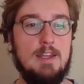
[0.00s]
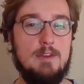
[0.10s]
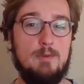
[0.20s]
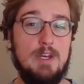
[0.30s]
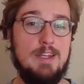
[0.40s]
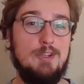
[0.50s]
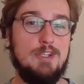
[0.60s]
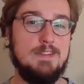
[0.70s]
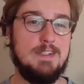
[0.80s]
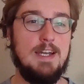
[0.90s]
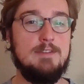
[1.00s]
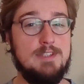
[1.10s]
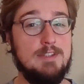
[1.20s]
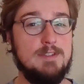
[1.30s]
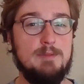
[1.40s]
the way you can kind of
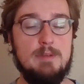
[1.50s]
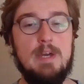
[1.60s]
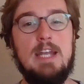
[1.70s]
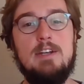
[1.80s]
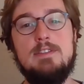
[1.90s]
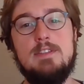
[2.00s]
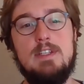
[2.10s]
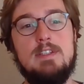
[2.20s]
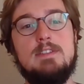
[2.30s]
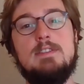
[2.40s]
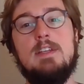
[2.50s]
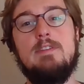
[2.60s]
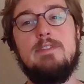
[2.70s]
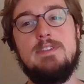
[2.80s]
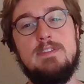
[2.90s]
tell something matters is
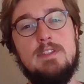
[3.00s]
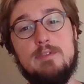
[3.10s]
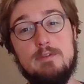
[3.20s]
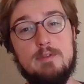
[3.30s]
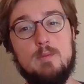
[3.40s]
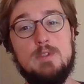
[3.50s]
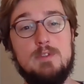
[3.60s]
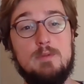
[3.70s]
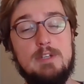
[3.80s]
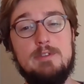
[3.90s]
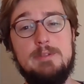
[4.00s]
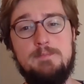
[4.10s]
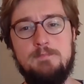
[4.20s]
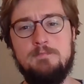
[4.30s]
if it's different from what's around it.